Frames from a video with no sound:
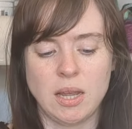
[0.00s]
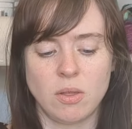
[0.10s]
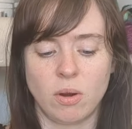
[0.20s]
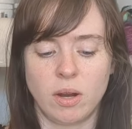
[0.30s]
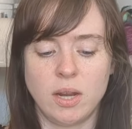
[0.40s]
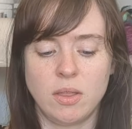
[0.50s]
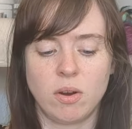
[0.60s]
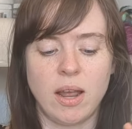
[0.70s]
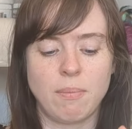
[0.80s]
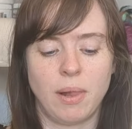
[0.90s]
either
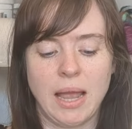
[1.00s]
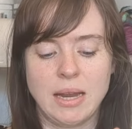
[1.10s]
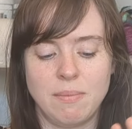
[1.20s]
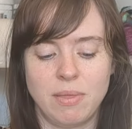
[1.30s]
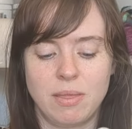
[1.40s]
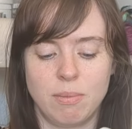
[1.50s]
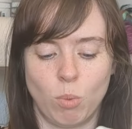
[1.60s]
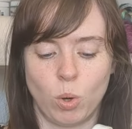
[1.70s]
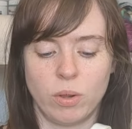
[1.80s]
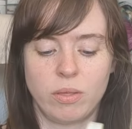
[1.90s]
I applied it
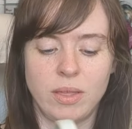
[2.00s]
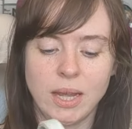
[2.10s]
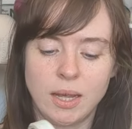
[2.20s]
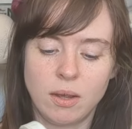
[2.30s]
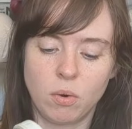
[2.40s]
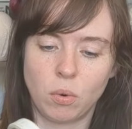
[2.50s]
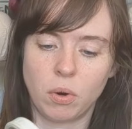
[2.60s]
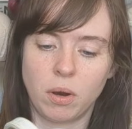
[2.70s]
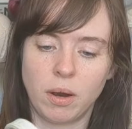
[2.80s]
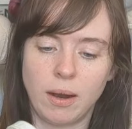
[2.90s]
more thick
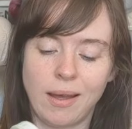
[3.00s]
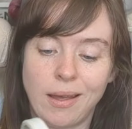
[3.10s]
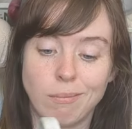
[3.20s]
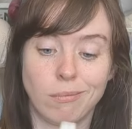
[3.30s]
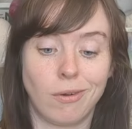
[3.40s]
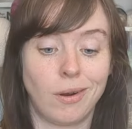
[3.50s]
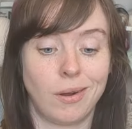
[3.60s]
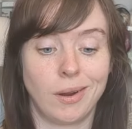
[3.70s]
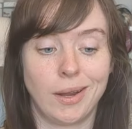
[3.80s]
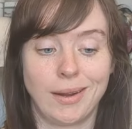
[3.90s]
or I'm
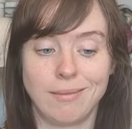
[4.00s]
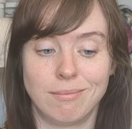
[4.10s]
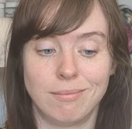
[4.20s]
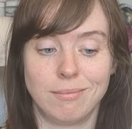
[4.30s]
wrong.